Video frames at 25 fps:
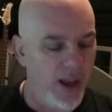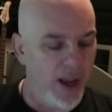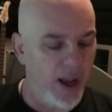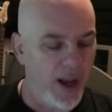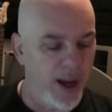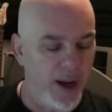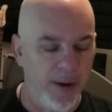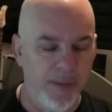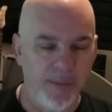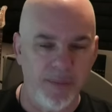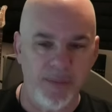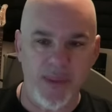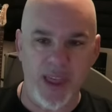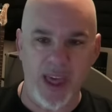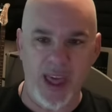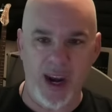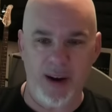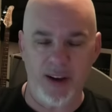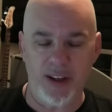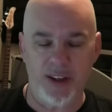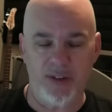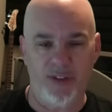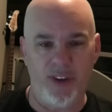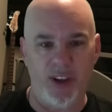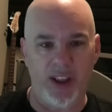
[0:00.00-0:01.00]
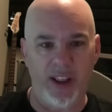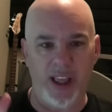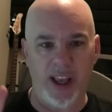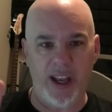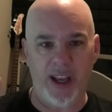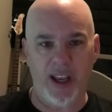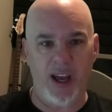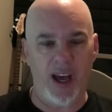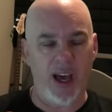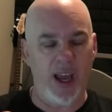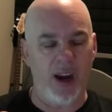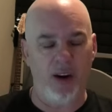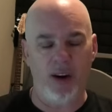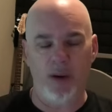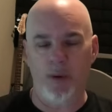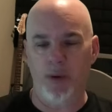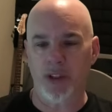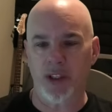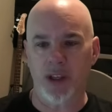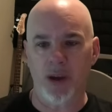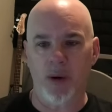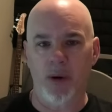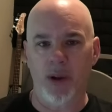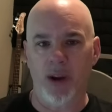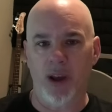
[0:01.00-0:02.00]
And I just feel like I don't know
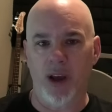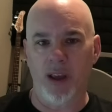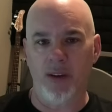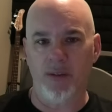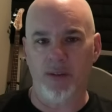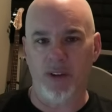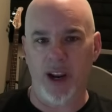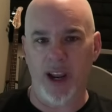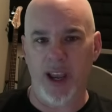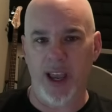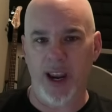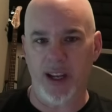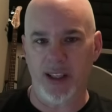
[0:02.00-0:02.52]
what's going on, right?